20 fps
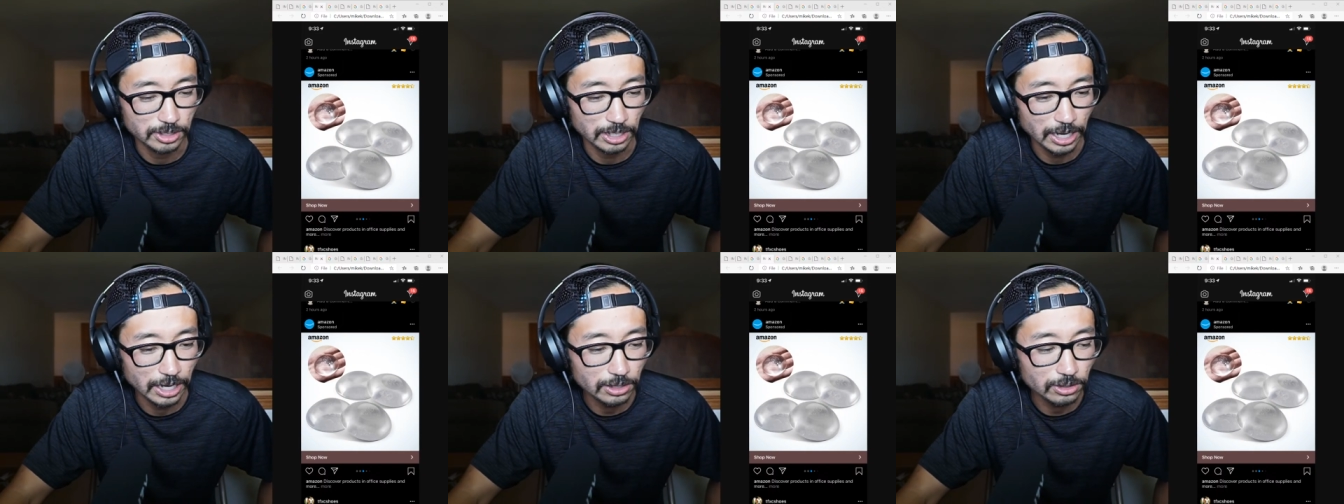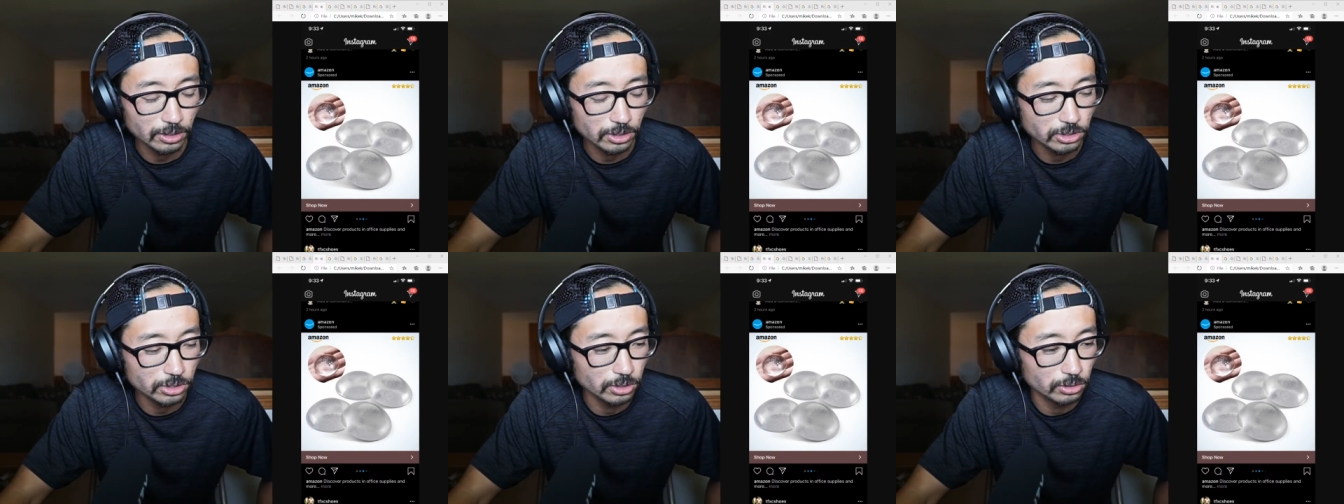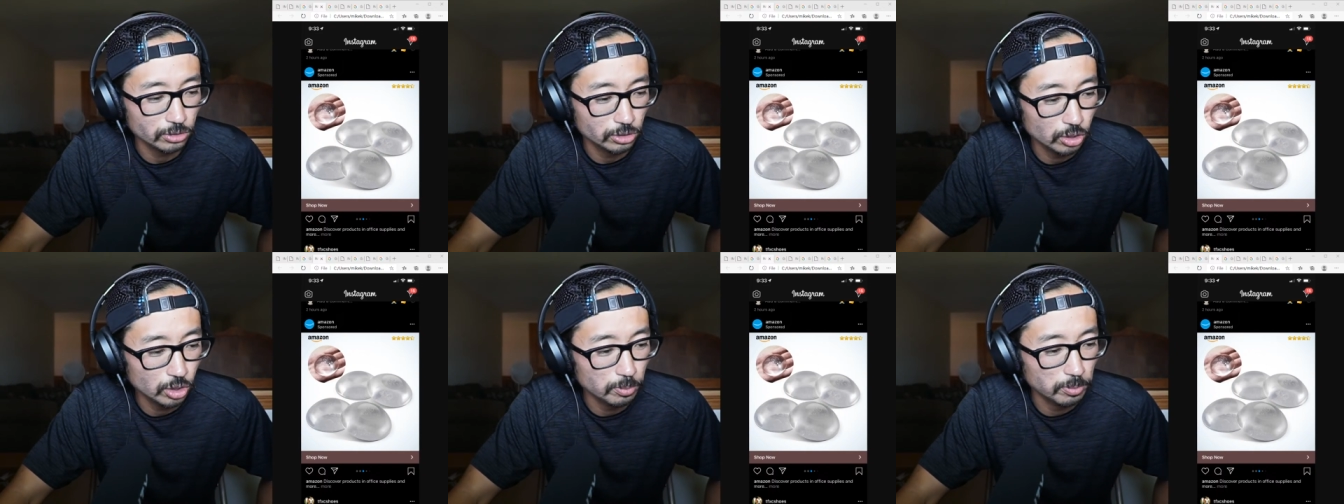I thought so
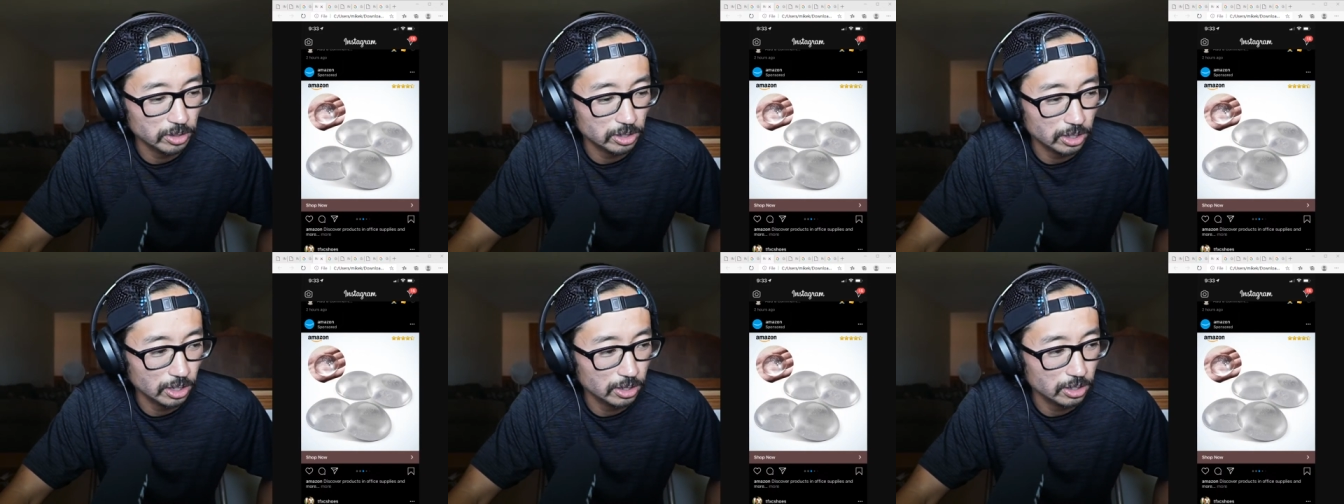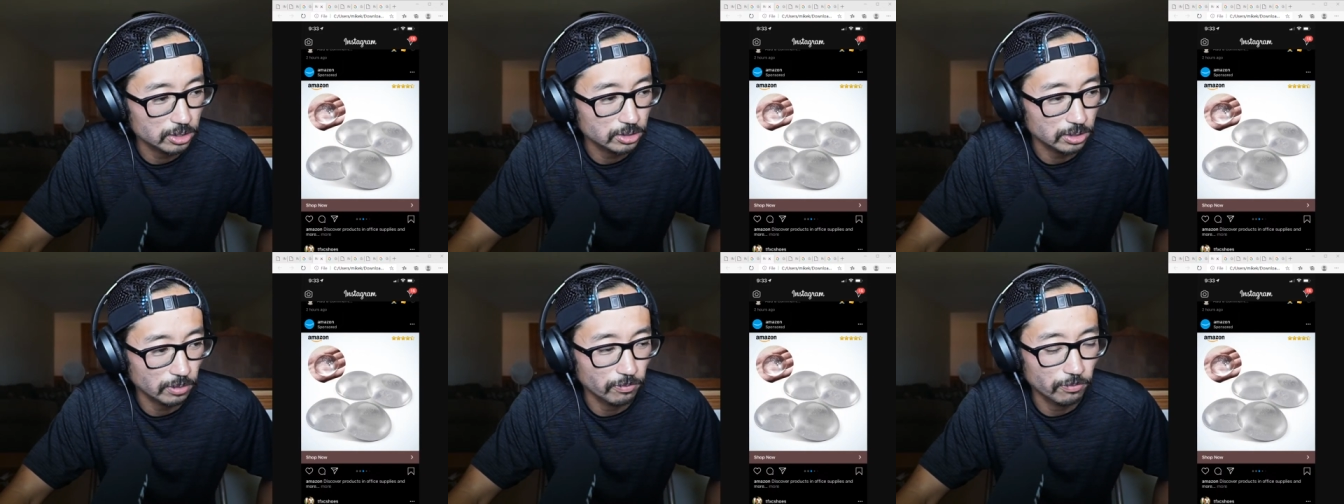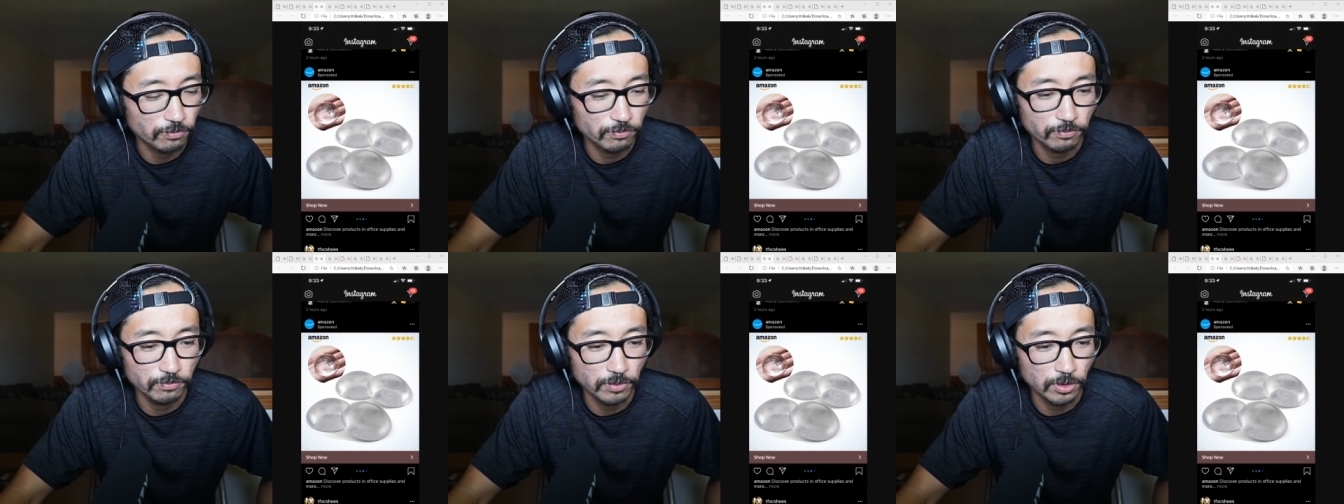too, but then there's
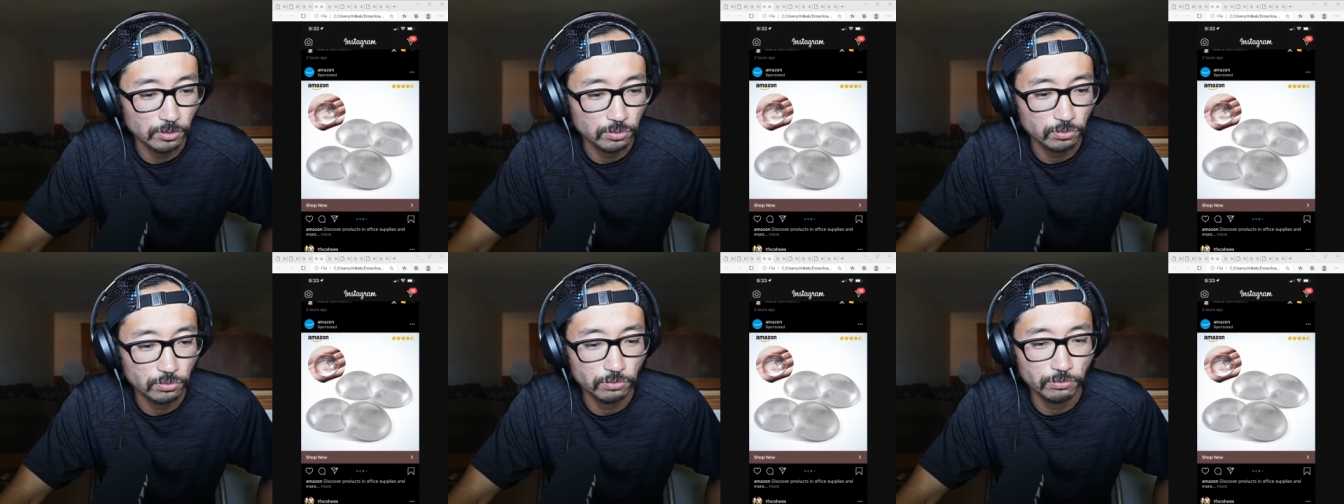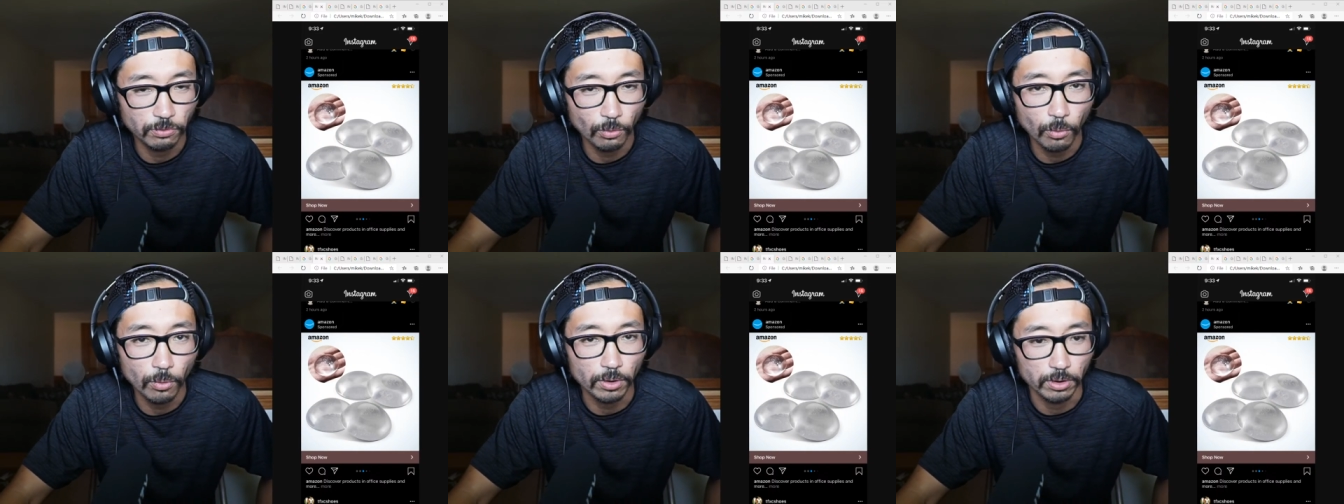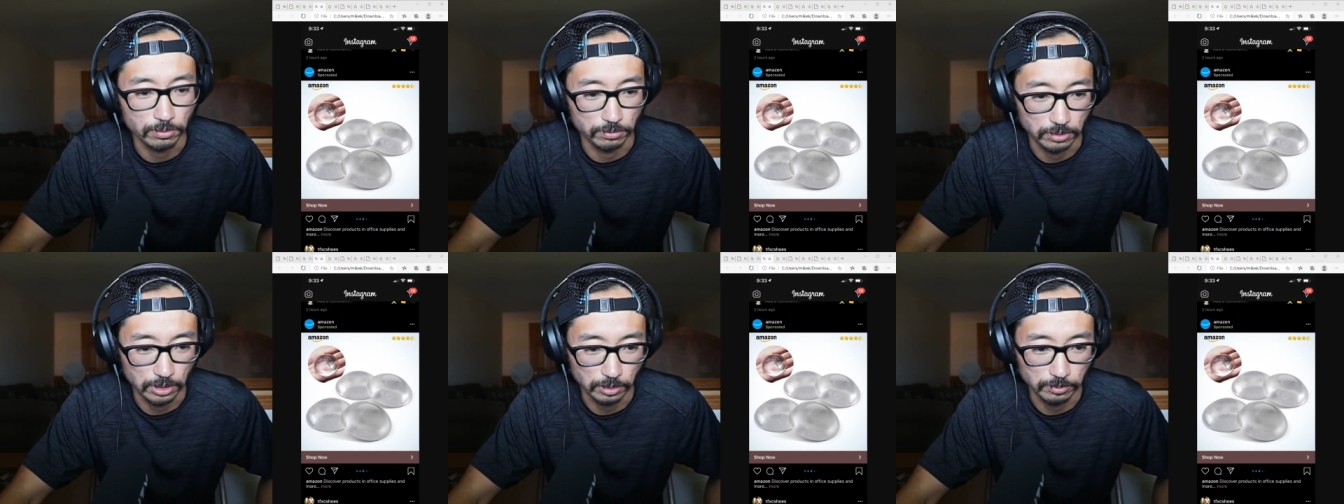4
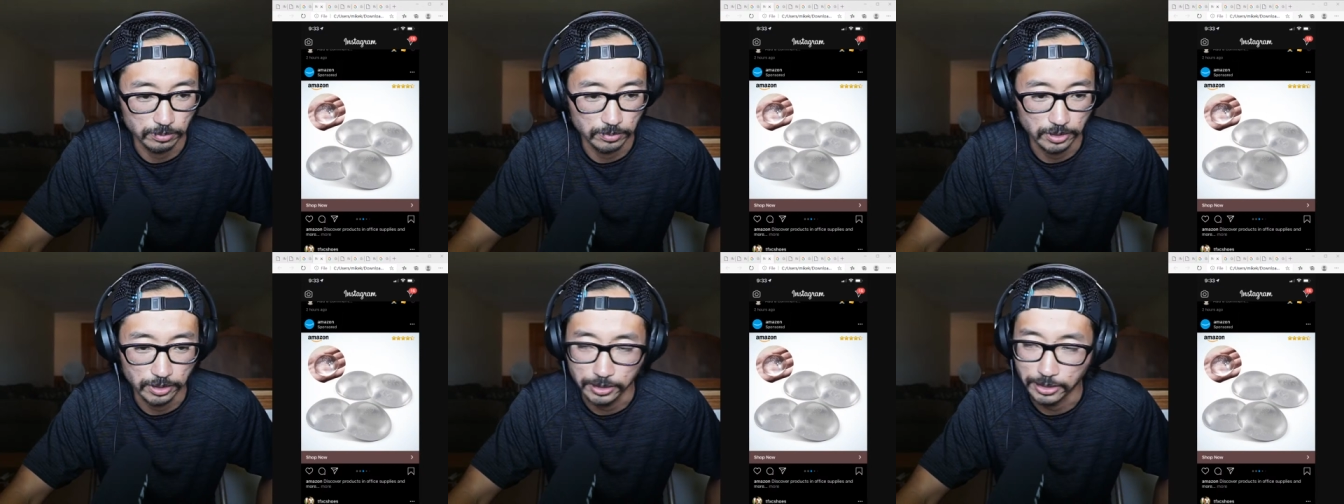of them.